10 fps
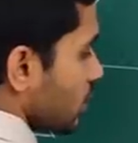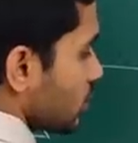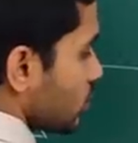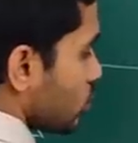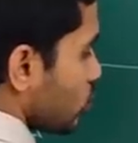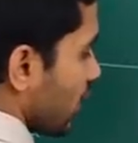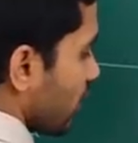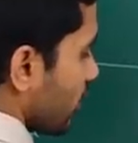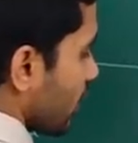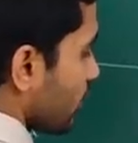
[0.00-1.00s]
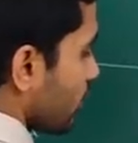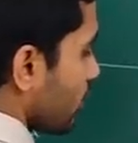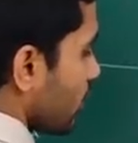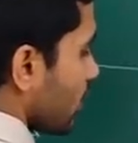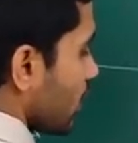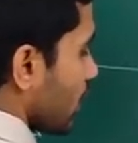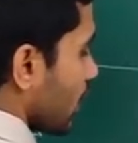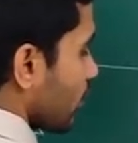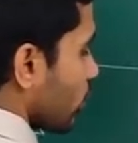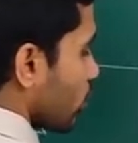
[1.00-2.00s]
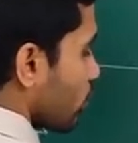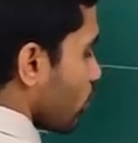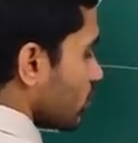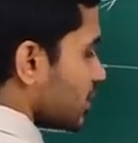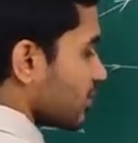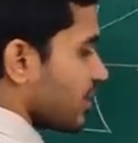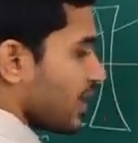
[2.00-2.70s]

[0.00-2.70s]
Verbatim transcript: So, 2 by 5 and we got a positive